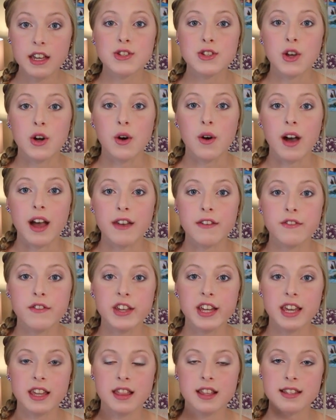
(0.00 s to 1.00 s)
so I
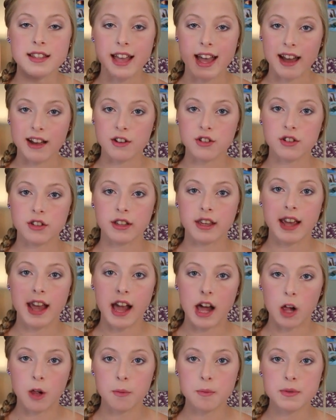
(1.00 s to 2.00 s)
feel like this actually
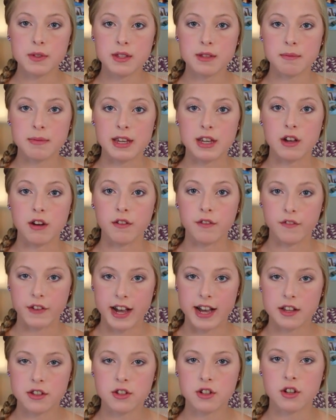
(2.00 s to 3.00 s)
helps me go
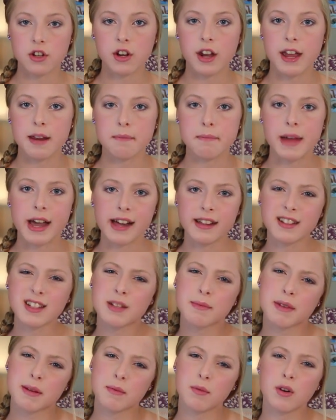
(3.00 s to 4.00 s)
faster and
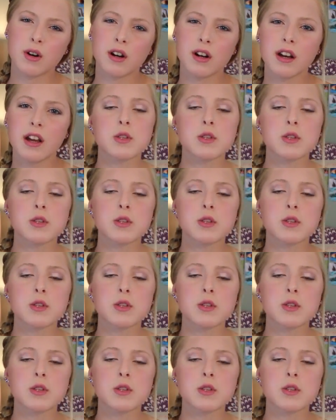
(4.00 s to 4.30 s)
balance me more,